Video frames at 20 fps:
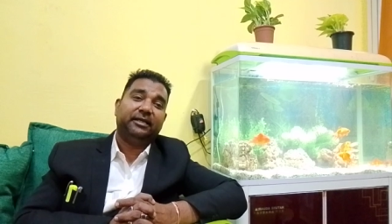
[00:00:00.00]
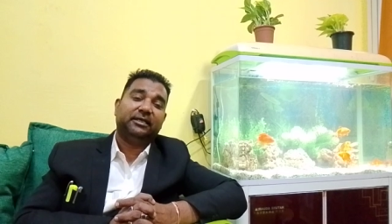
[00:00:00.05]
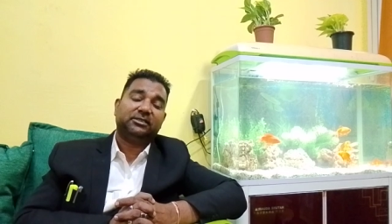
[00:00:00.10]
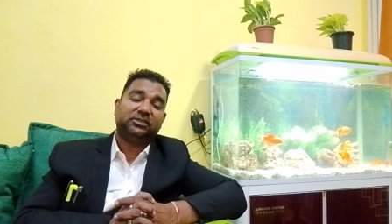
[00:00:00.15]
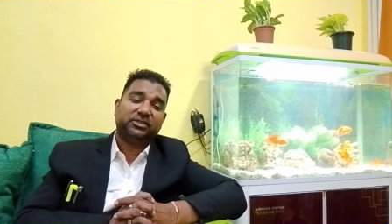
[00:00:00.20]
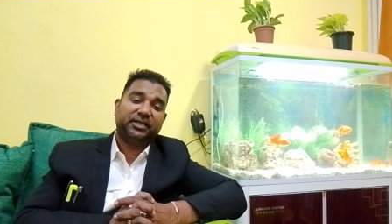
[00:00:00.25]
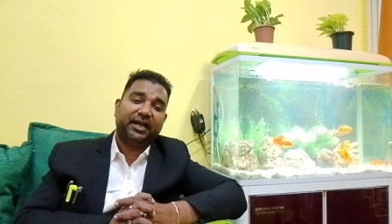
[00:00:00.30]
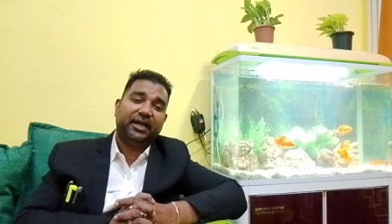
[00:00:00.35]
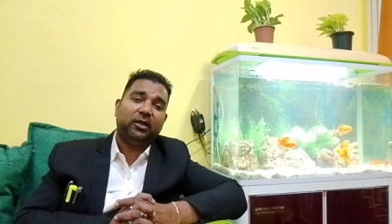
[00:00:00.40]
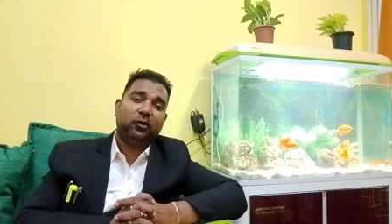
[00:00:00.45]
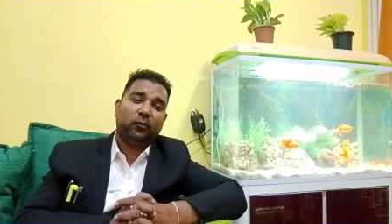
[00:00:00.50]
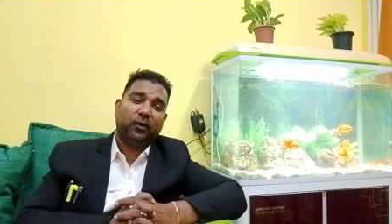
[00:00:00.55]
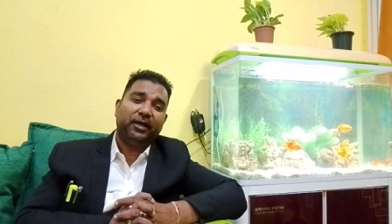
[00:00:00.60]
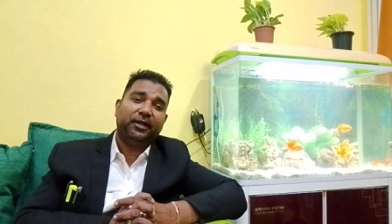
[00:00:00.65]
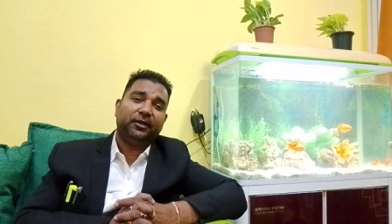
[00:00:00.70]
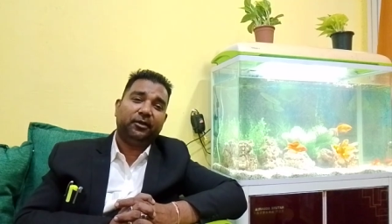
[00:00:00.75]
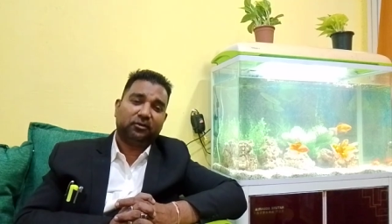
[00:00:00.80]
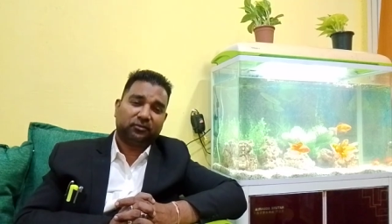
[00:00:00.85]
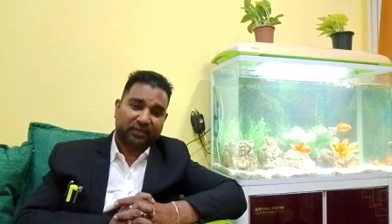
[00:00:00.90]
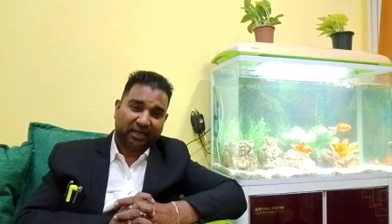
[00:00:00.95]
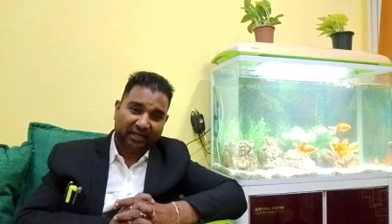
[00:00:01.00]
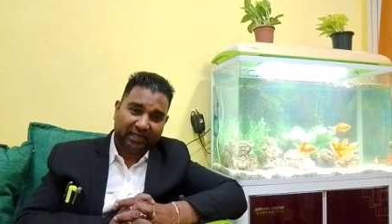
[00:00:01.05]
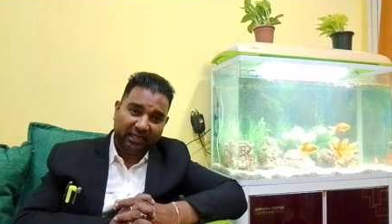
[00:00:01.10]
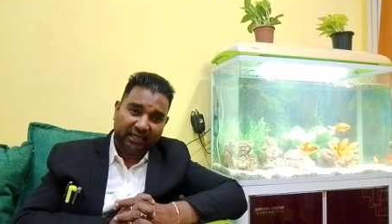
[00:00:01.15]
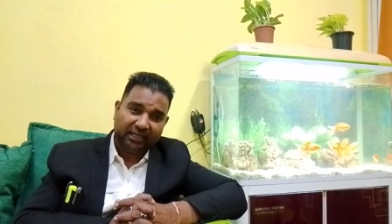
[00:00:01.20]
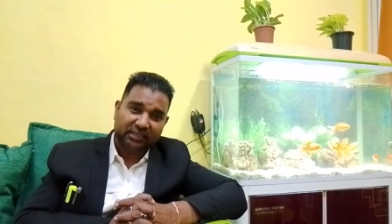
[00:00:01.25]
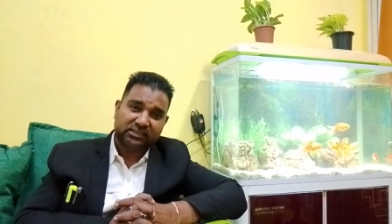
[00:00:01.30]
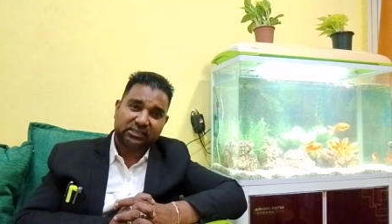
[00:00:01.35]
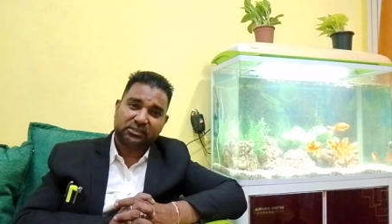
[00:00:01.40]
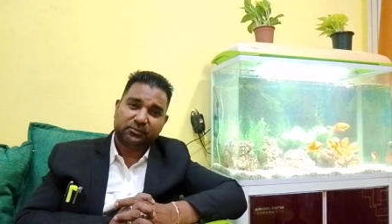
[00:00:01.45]
does 10, 20 or 30
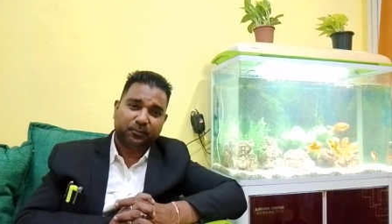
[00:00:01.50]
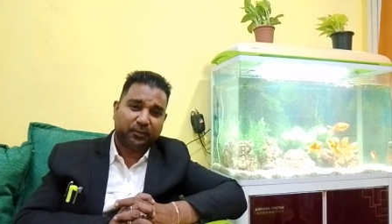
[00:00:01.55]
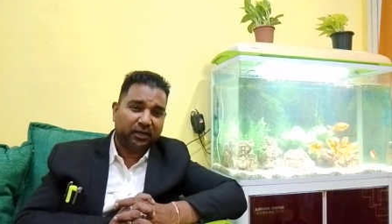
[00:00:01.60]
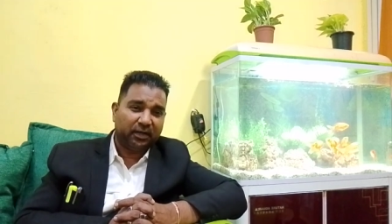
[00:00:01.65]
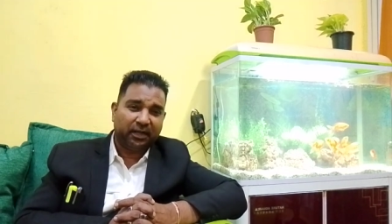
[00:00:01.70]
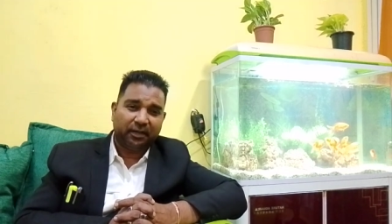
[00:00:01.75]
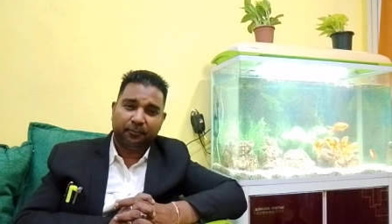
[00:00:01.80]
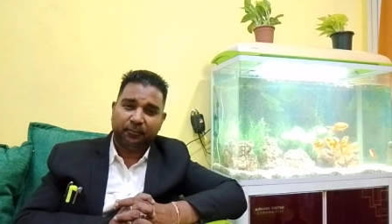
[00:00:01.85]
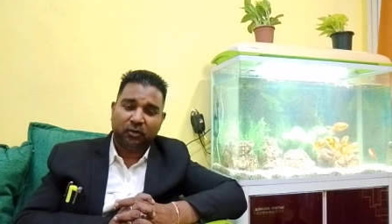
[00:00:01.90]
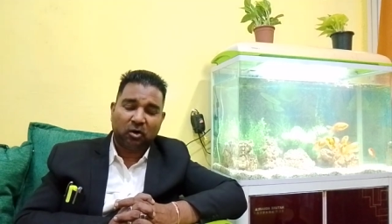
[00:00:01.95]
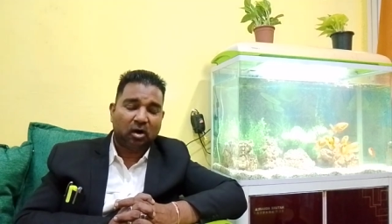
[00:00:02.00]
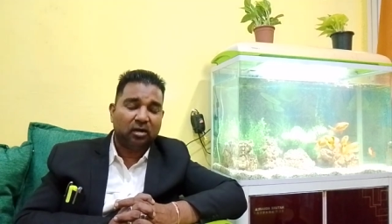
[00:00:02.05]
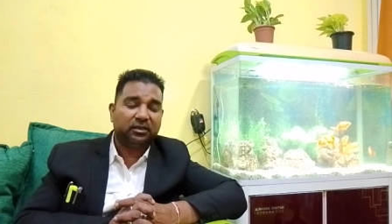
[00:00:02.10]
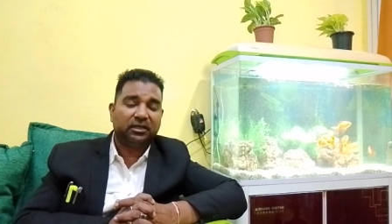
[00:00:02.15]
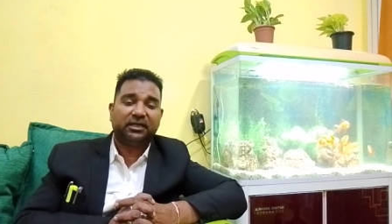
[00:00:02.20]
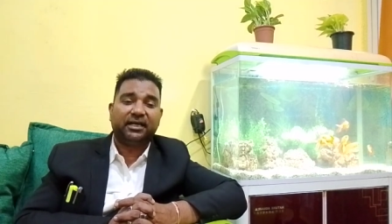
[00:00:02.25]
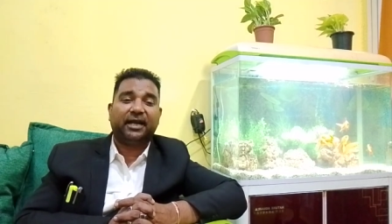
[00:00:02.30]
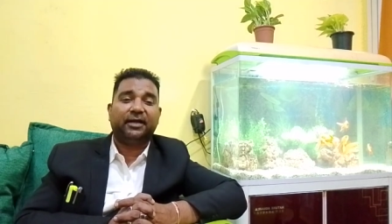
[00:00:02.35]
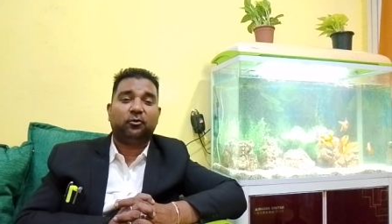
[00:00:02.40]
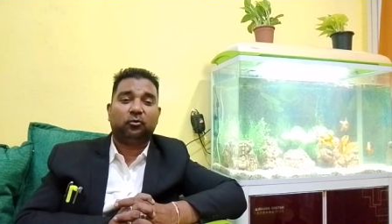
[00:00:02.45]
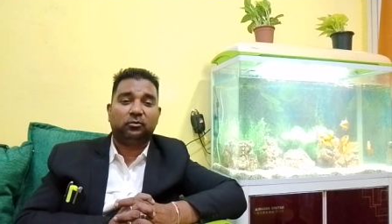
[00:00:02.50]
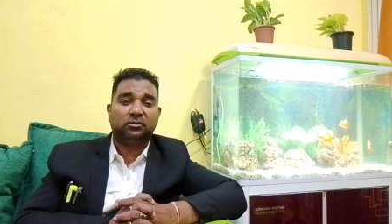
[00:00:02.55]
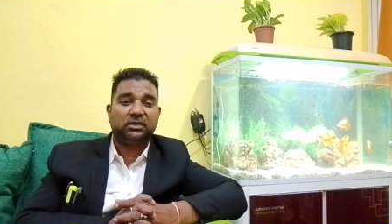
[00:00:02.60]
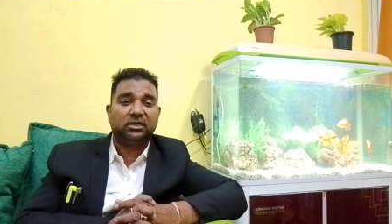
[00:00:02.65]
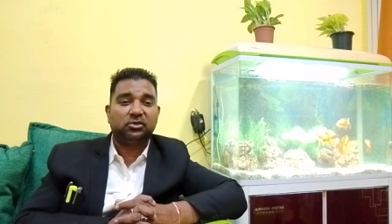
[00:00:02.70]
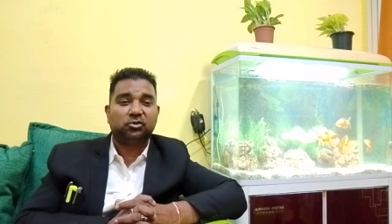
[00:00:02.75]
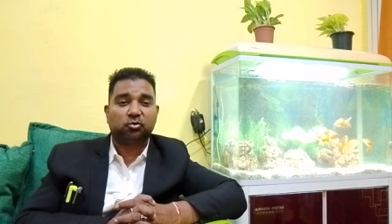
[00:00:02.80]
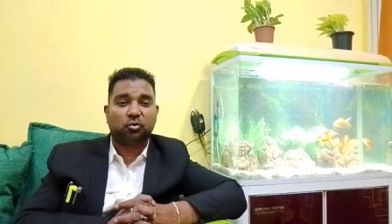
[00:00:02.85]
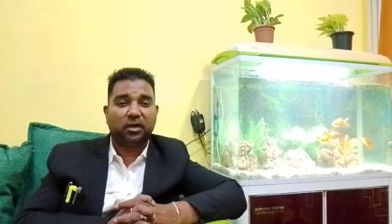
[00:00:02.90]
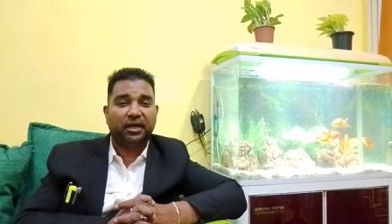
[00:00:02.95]
cases per day. Beyond that, I don't
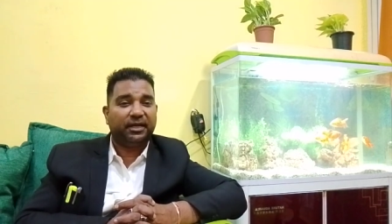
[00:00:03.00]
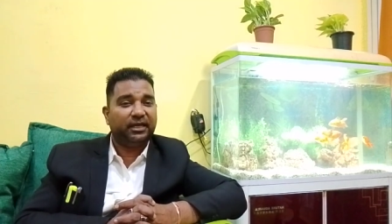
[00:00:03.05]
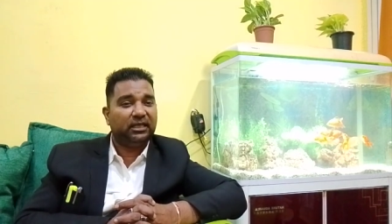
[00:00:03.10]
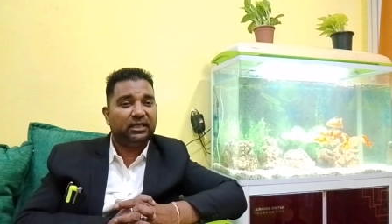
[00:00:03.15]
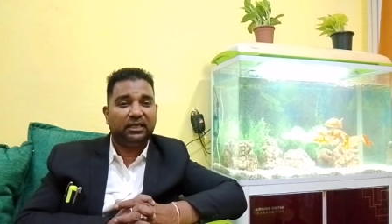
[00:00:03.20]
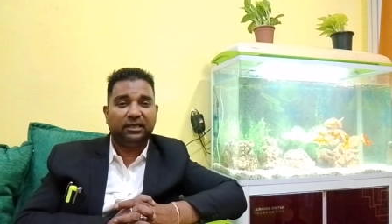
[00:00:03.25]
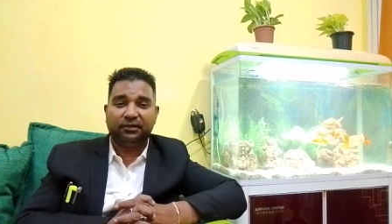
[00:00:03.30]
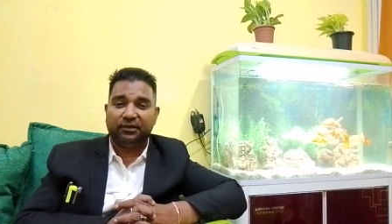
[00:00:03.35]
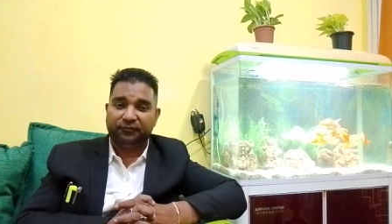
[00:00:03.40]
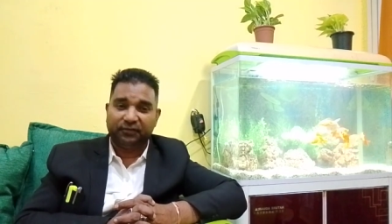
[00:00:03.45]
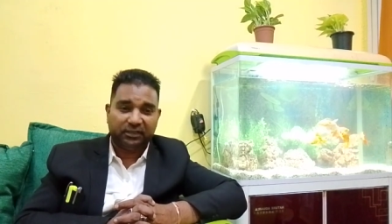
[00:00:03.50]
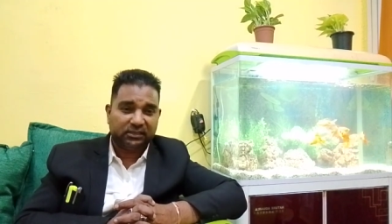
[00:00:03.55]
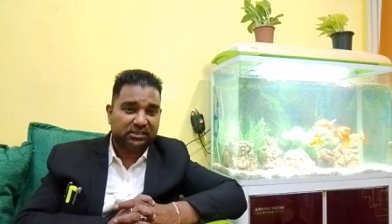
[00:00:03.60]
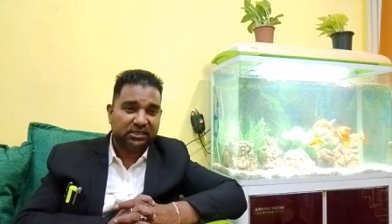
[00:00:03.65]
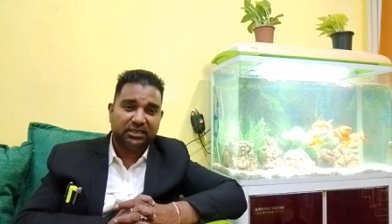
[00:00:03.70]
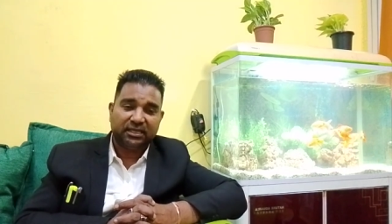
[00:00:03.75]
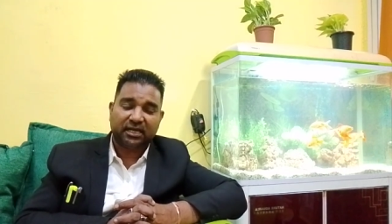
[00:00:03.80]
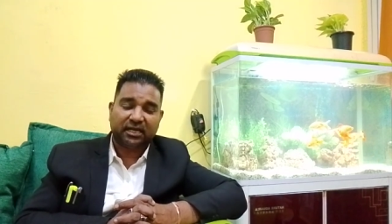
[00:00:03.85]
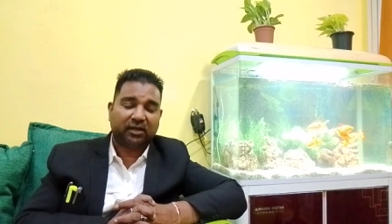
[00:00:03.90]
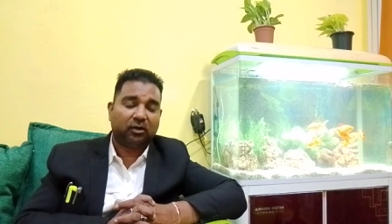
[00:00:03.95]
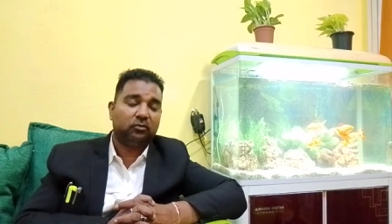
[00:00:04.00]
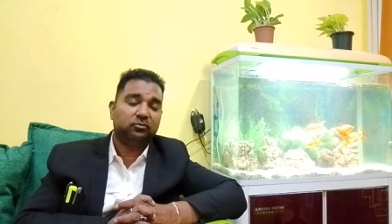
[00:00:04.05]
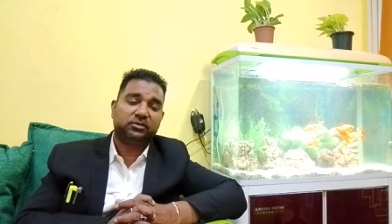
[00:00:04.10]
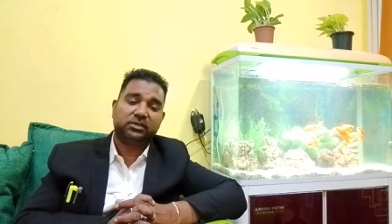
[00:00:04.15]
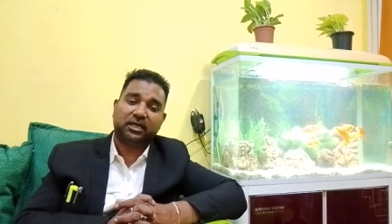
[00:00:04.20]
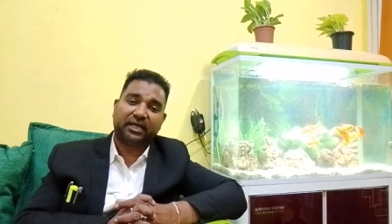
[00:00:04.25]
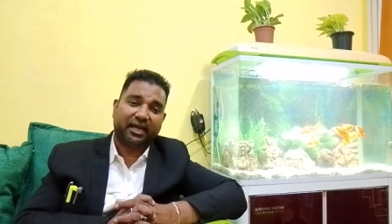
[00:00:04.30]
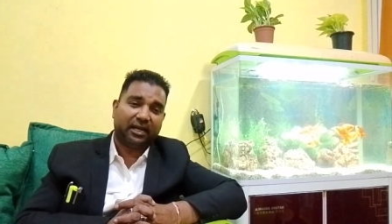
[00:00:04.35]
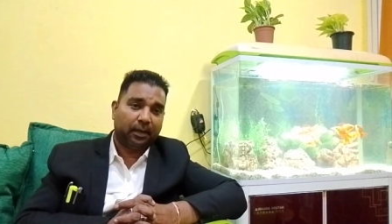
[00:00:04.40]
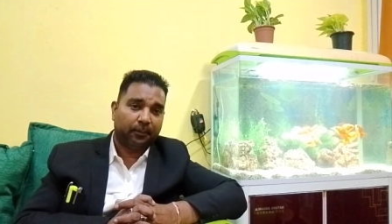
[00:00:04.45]
think so any even senior
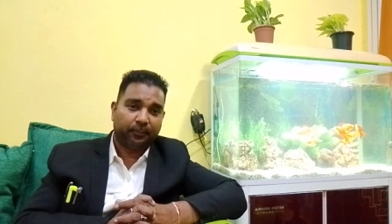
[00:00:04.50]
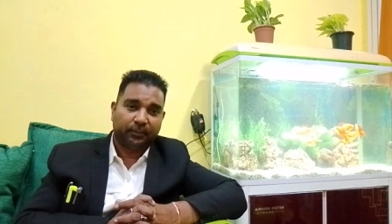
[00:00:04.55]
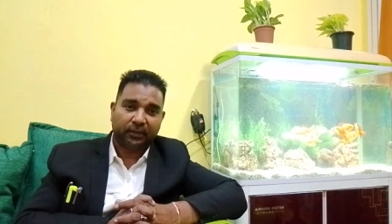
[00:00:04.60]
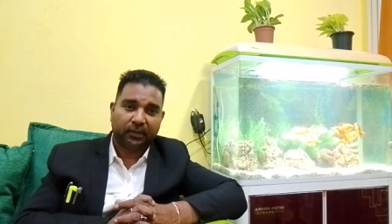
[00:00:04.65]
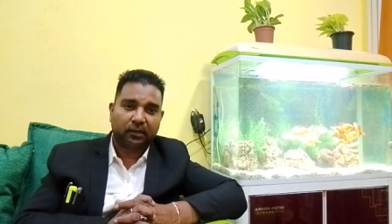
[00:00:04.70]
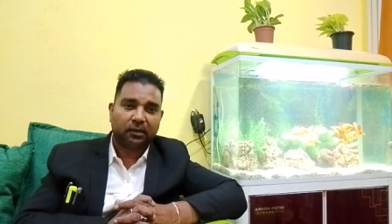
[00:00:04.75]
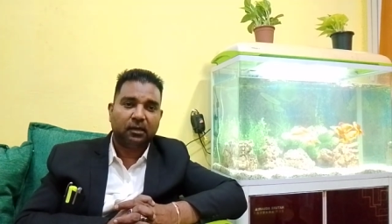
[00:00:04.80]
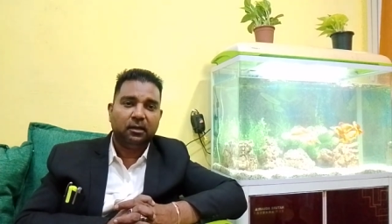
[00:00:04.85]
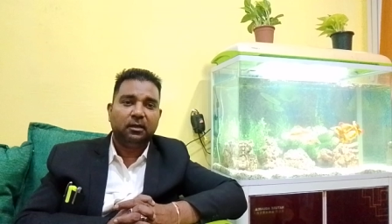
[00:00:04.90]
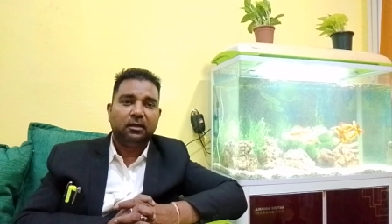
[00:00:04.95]
counsel can appear.